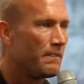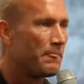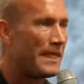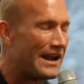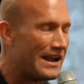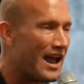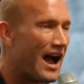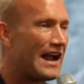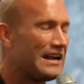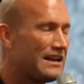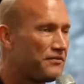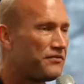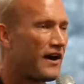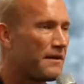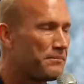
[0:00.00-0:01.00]
that
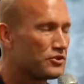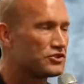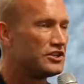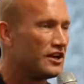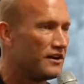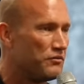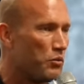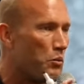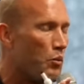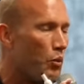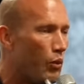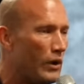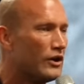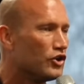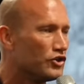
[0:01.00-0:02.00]
95% of
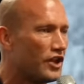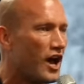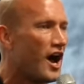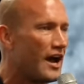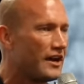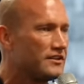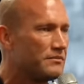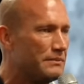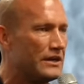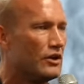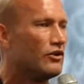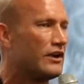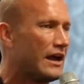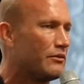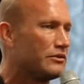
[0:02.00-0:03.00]
them will not be
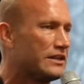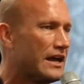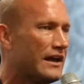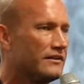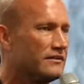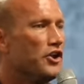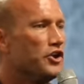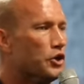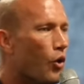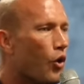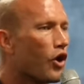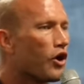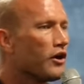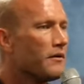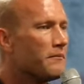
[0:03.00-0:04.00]
okay with that.
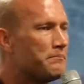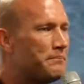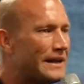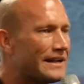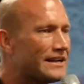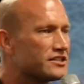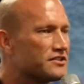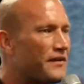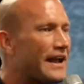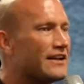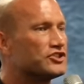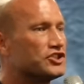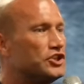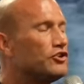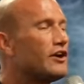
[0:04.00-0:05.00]
Your biggest
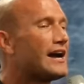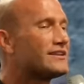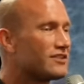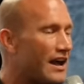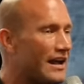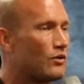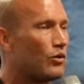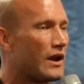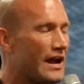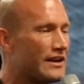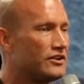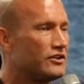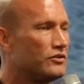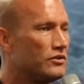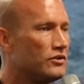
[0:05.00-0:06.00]
fans, do you guys like what I
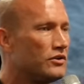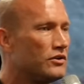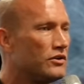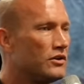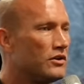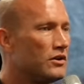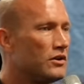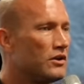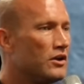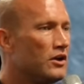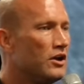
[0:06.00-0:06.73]
do? Yes.